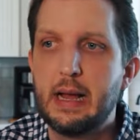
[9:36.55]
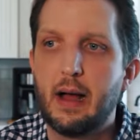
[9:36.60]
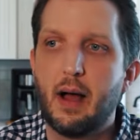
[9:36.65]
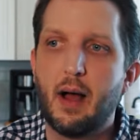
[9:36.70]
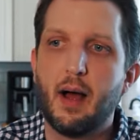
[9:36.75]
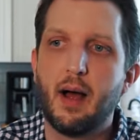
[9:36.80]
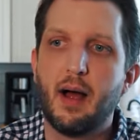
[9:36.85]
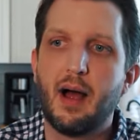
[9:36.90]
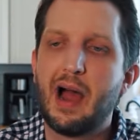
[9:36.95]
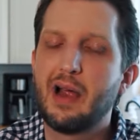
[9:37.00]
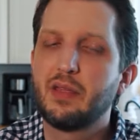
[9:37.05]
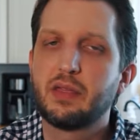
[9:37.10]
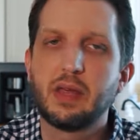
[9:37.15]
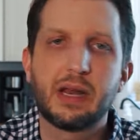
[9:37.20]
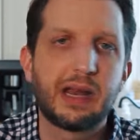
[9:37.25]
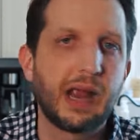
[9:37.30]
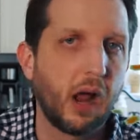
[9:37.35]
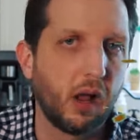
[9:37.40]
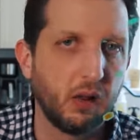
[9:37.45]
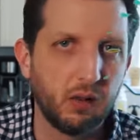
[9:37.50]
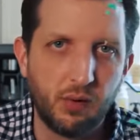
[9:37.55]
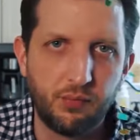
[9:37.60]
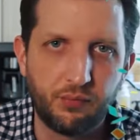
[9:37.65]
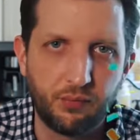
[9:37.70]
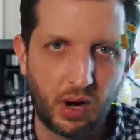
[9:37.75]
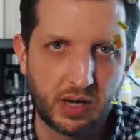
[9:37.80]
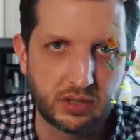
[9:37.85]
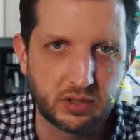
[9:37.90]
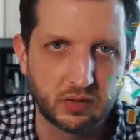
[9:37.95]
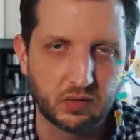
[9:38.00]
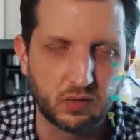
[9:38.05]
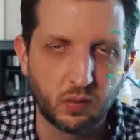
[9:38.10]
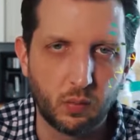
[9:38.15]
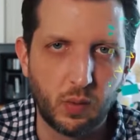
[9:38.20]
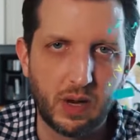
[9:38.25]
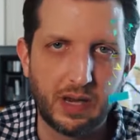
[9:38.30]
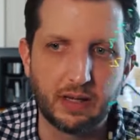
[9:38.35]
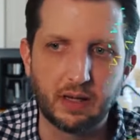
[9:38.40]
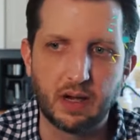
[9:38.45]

I think HelloFresh is the way to